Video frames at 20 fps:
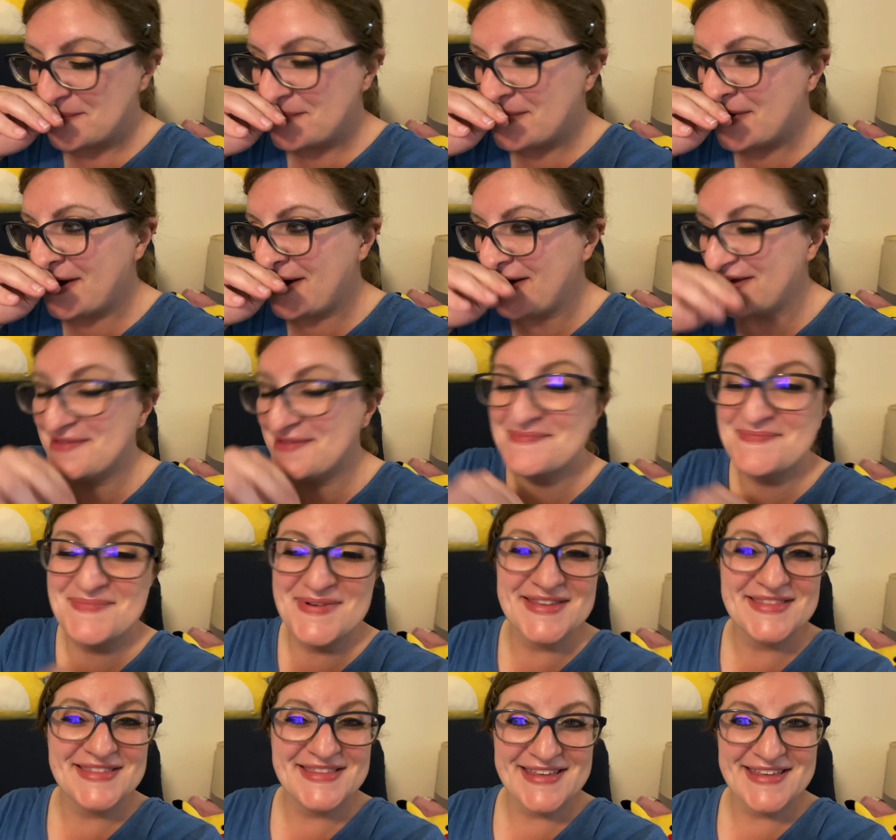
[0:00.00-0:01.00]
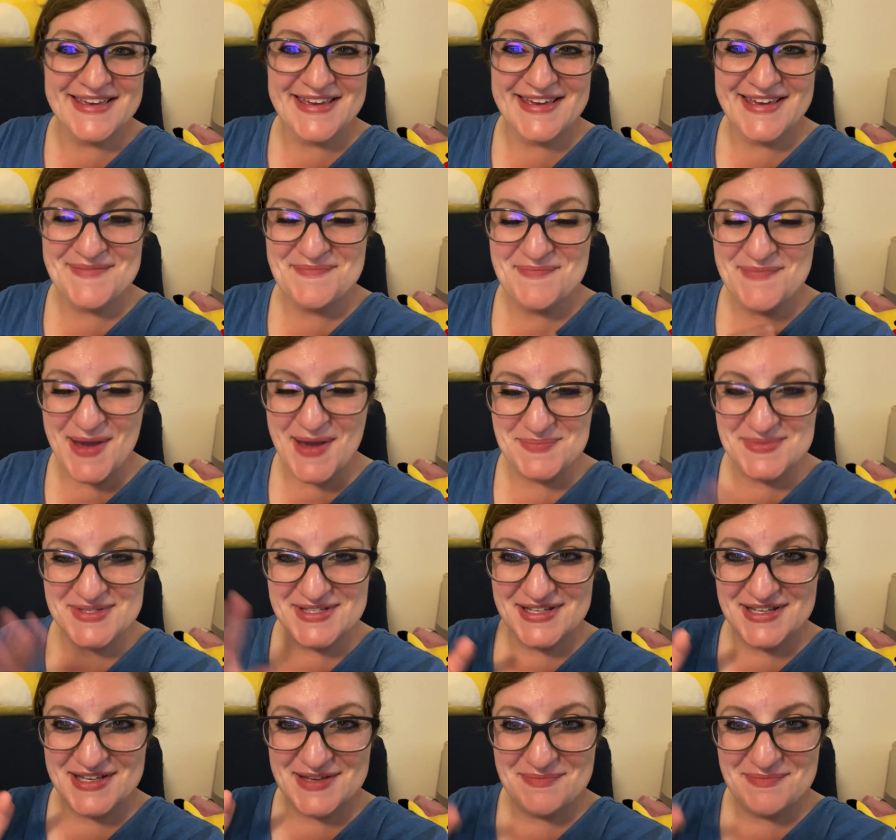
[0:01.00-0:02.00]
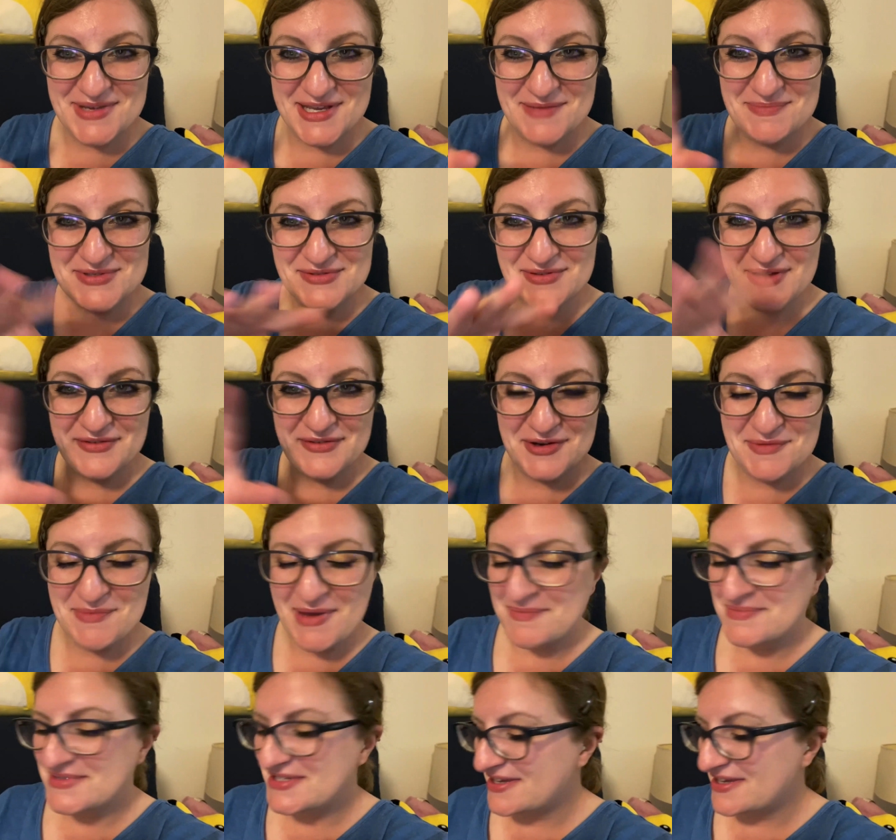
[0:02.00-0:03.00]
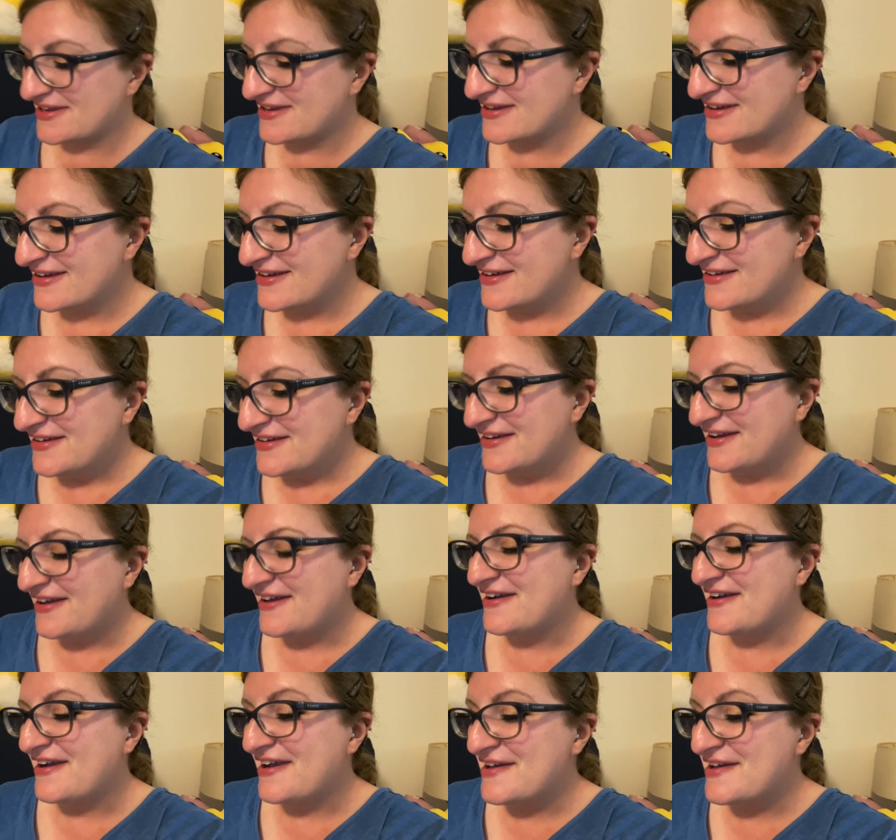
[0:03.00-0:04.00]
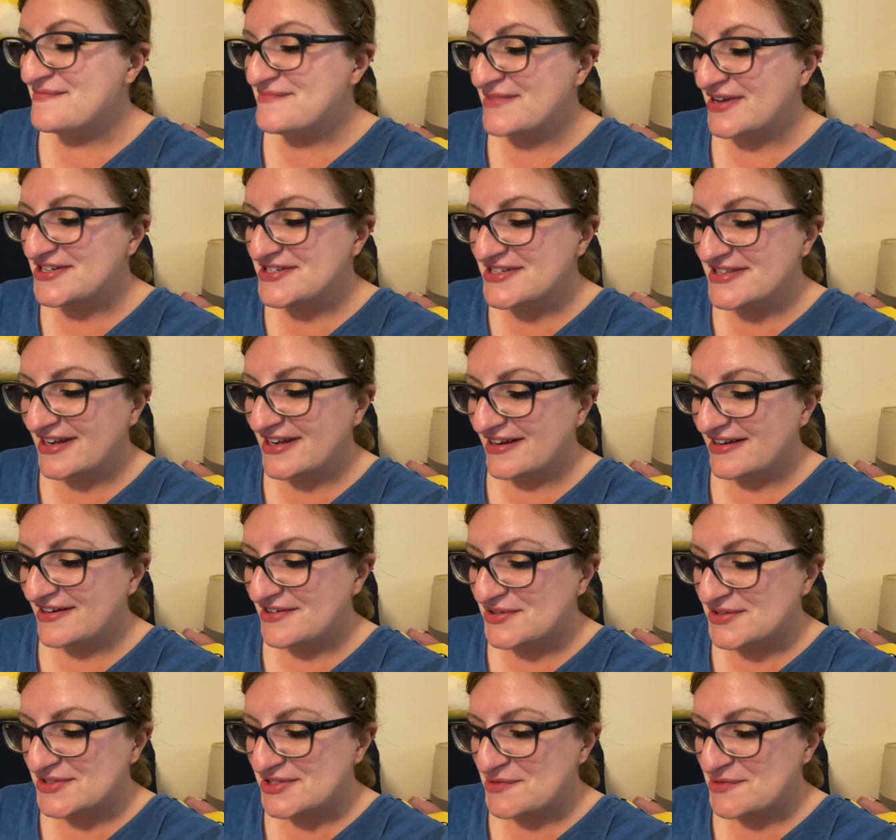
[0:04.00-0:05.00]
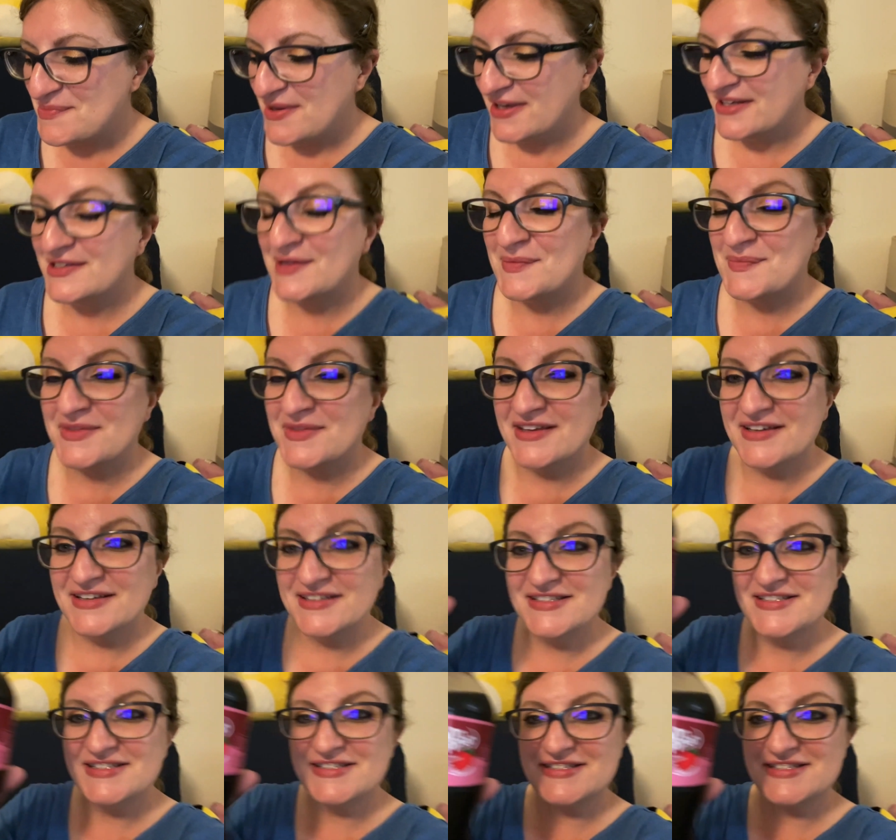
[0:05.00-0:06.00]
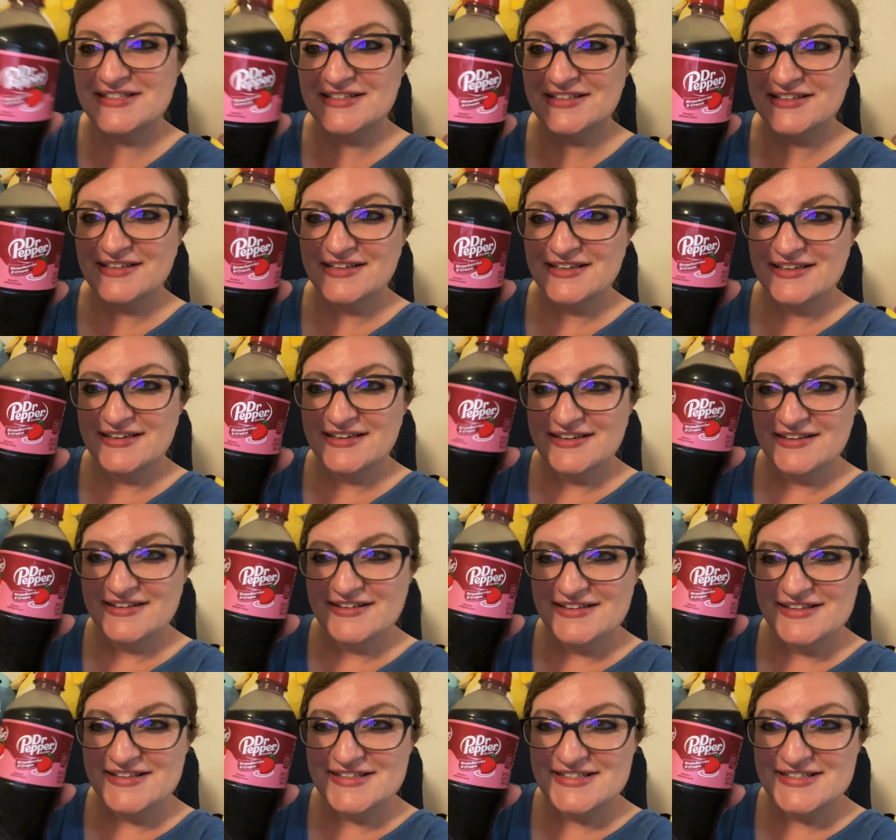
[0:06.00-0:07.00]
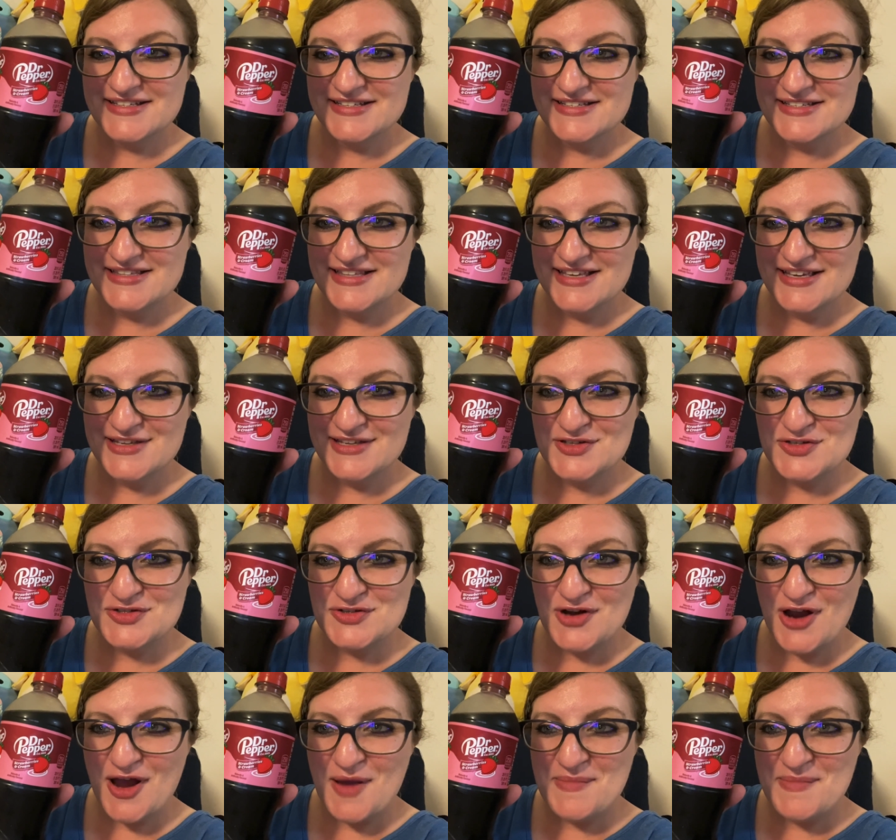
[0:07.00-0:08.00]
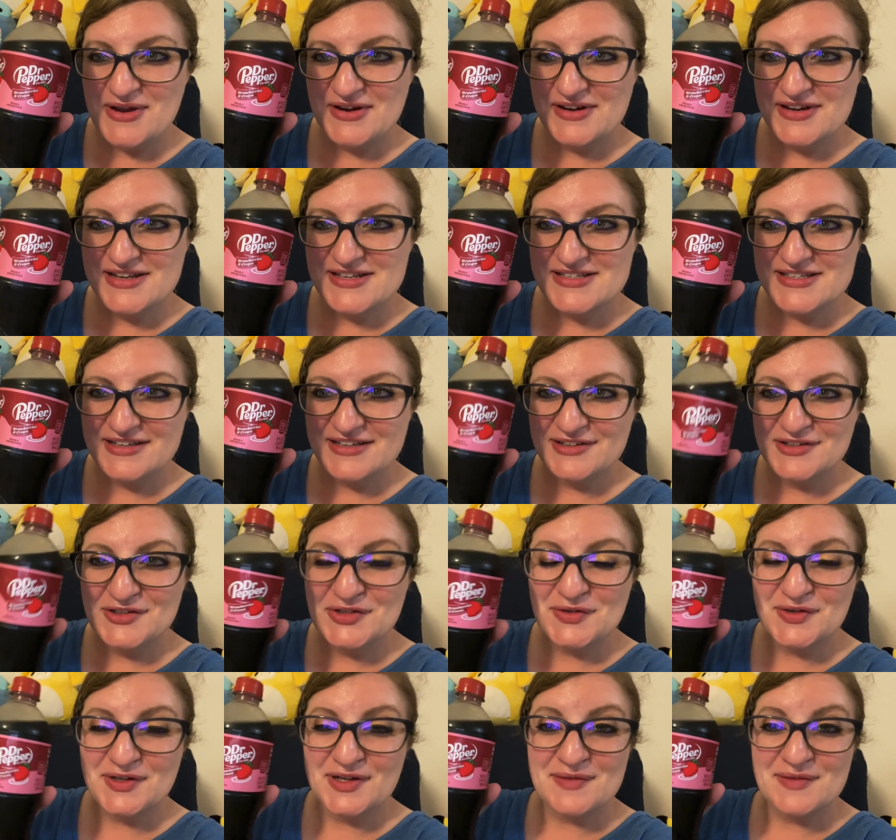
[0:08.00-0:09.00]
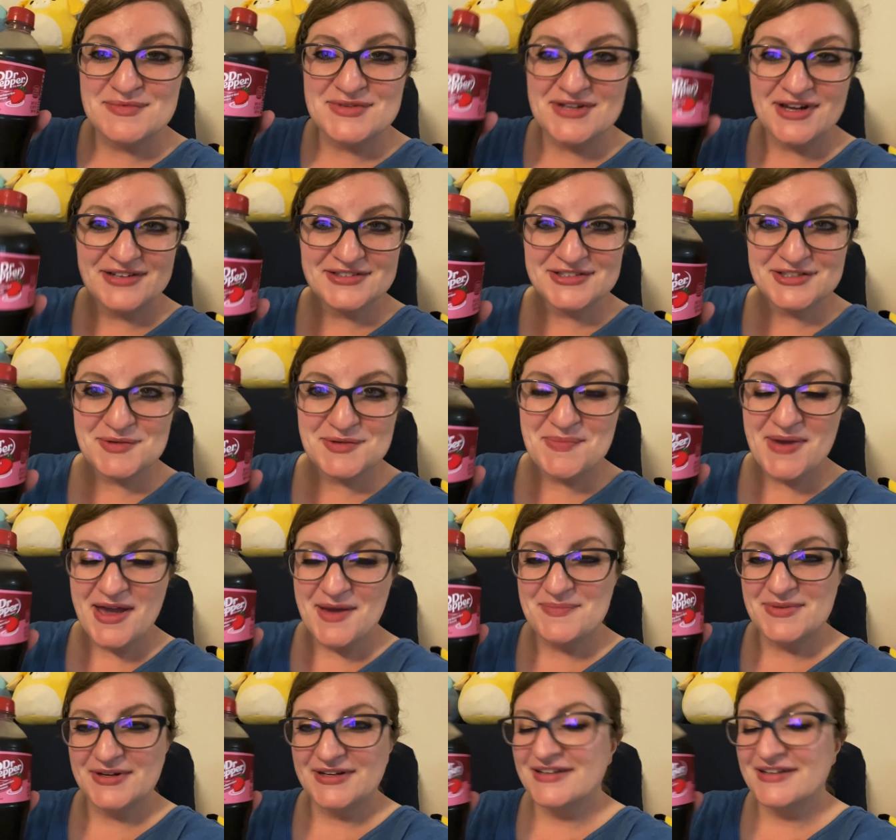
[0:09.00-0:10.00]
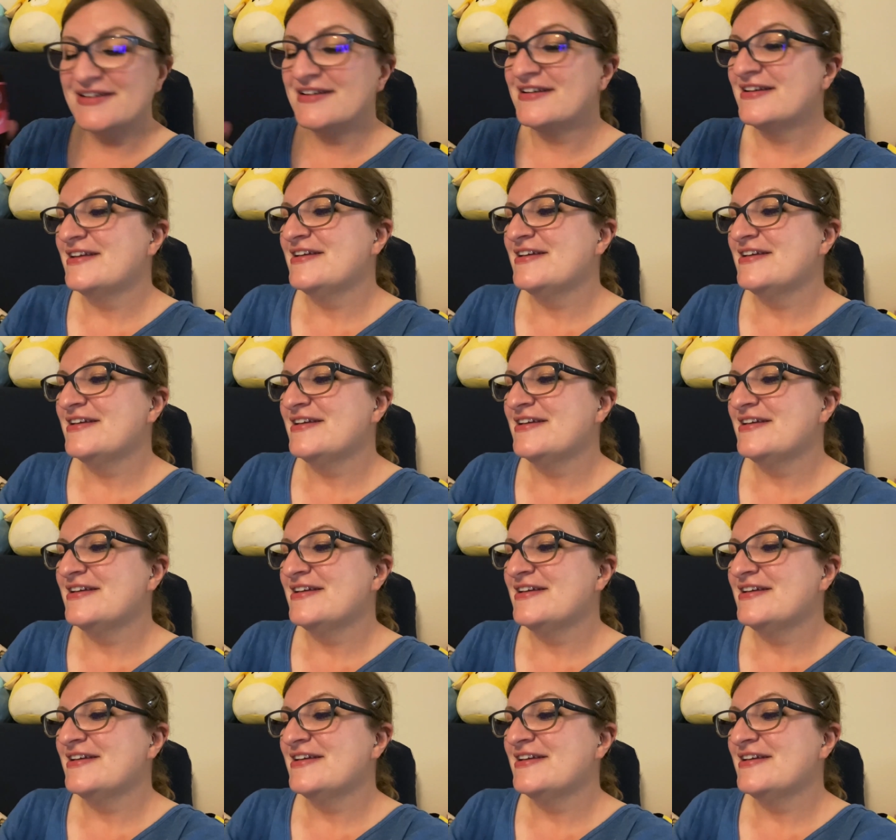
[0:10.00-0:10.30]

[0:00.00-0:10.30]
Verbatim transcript: mine, but the Pepsi, Peeps flavored Pepsi. Uh, I had mentioned that I had also picked up this. This is the strawberries and cream Dr. Pepper.